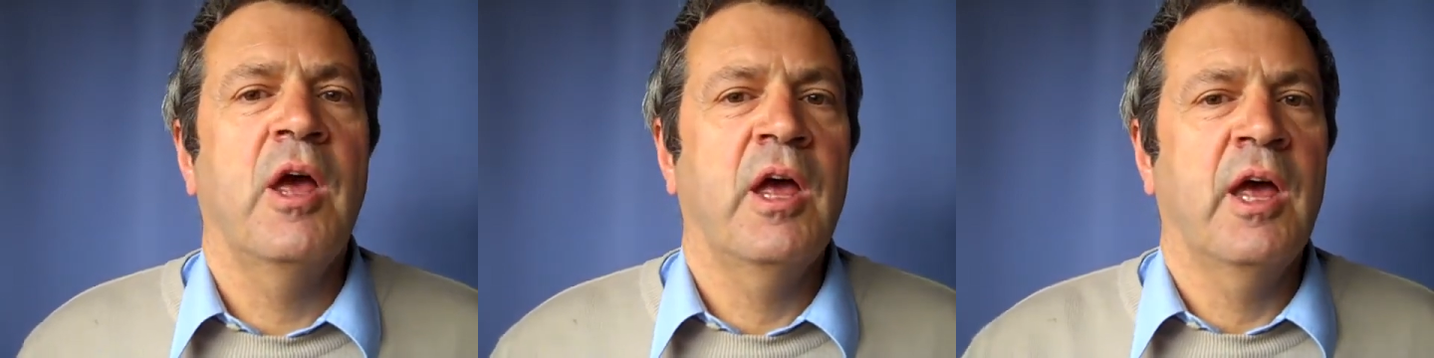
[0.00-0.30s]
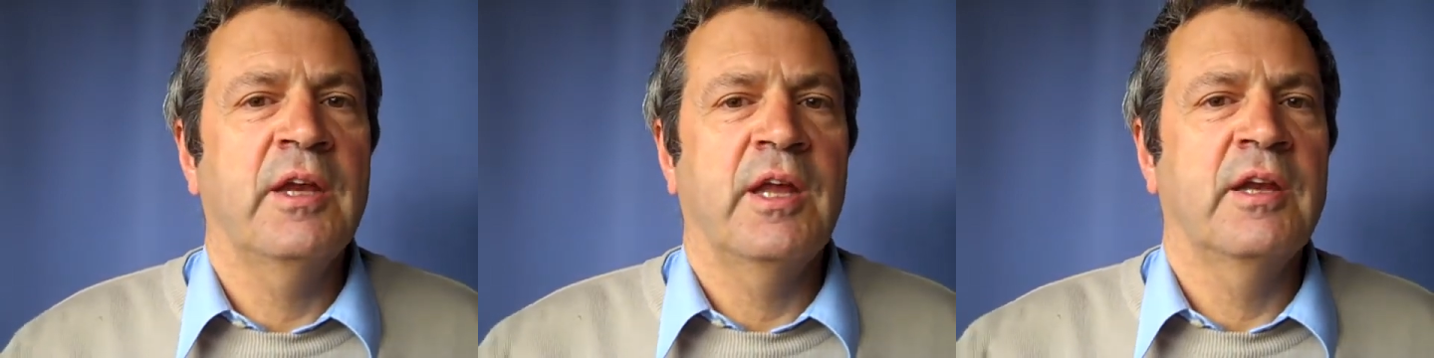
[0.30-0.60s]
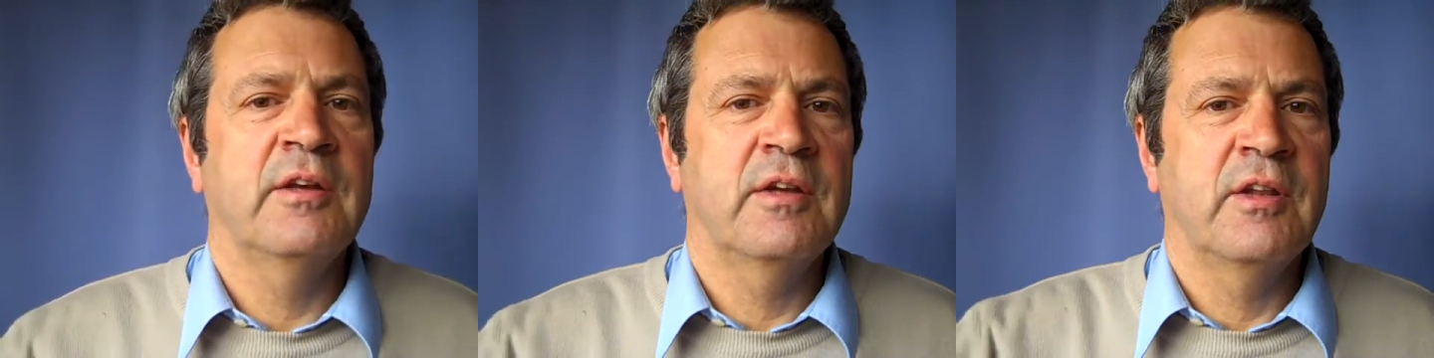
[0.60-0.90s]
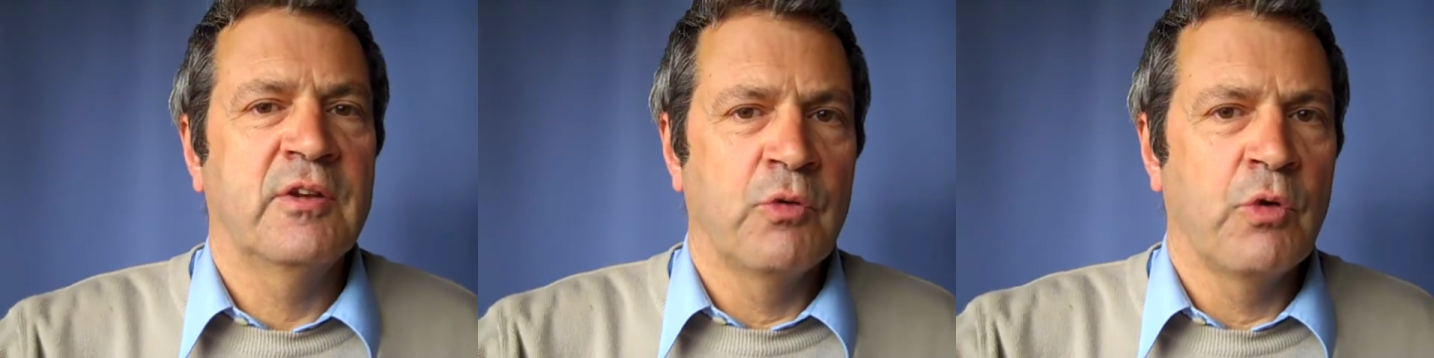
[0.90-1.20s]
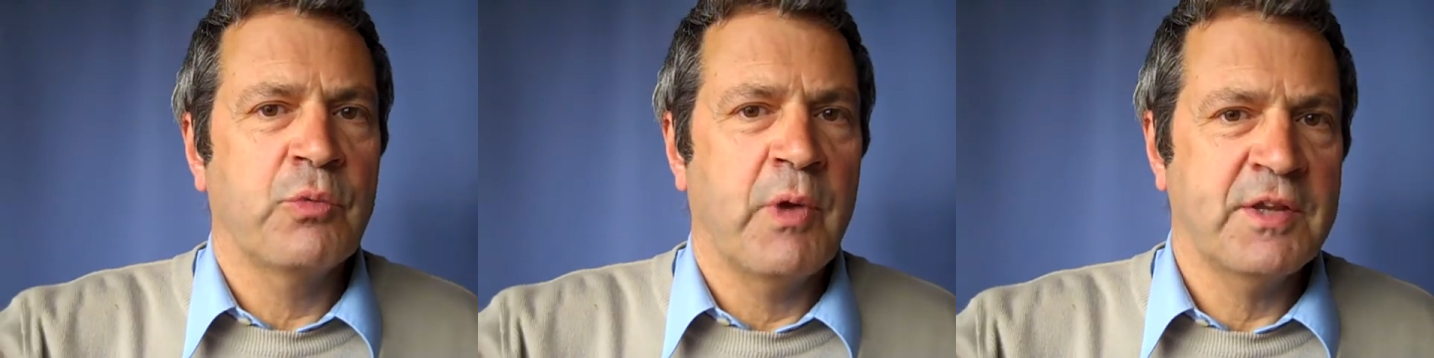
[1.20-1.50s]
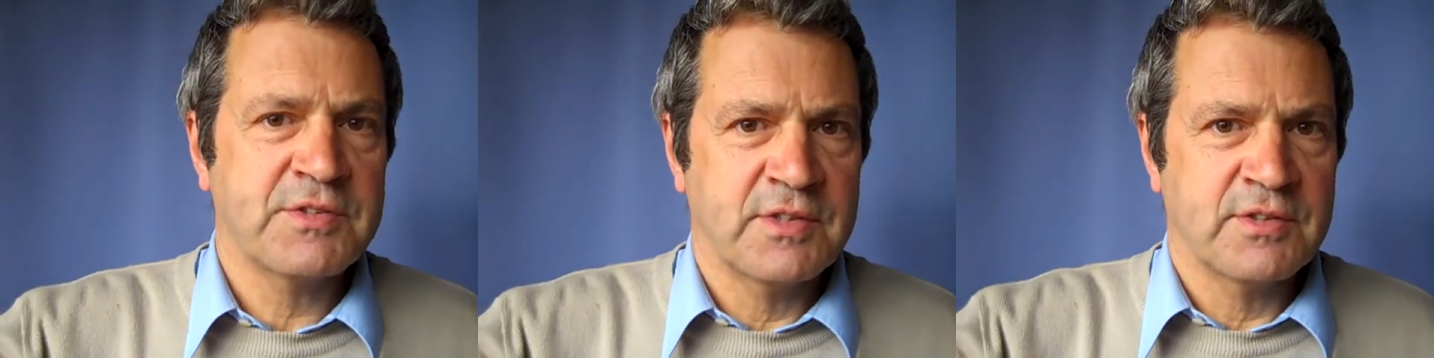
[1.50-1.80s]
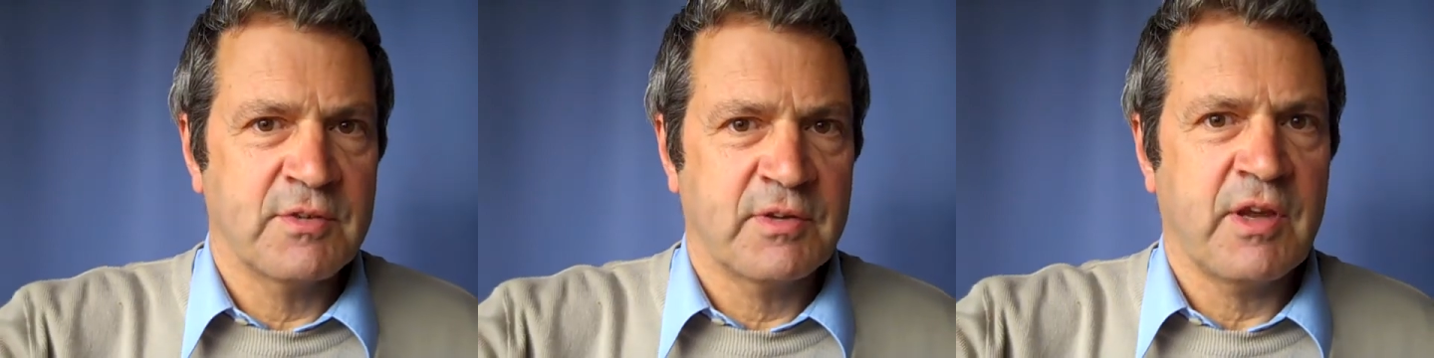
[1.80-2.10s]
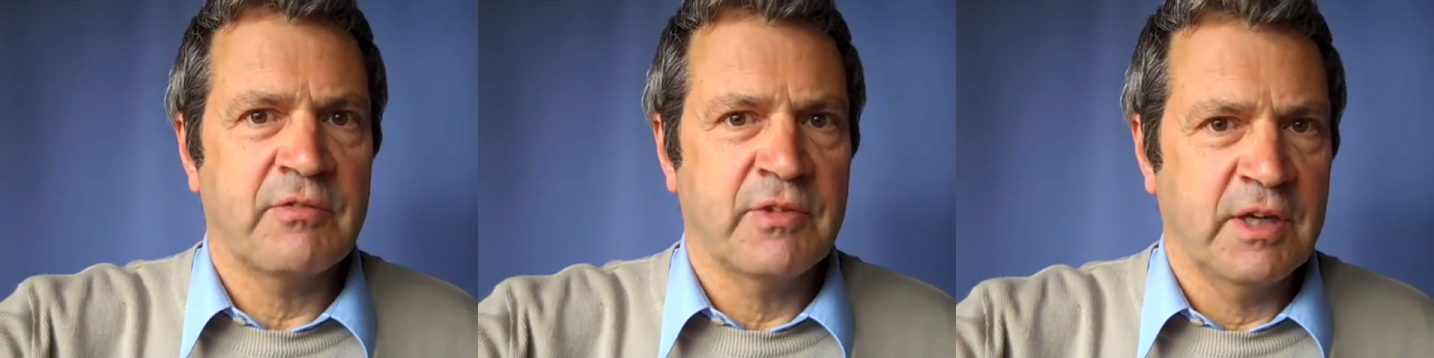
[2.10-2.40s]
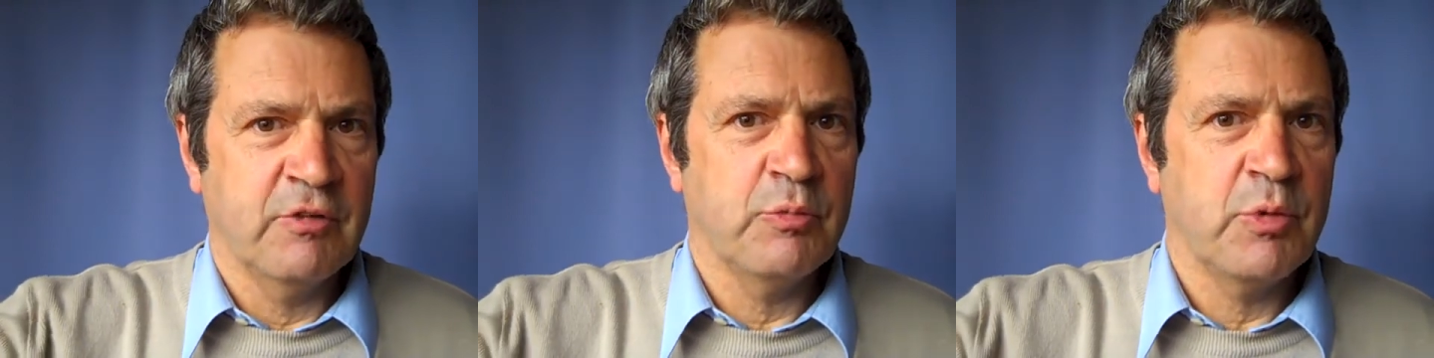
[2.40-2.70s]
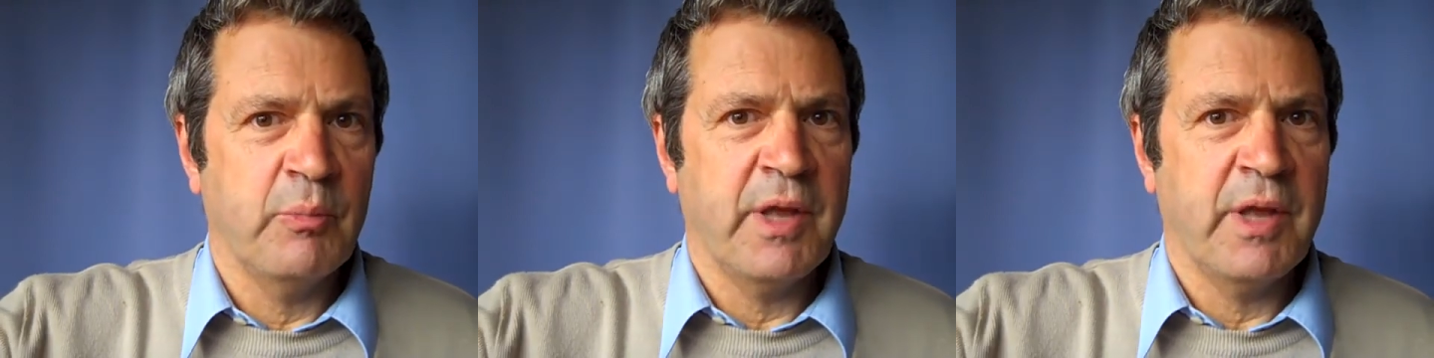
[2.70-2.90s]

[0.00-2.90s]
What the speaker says: And in the northwest is sort of covering Liverpool,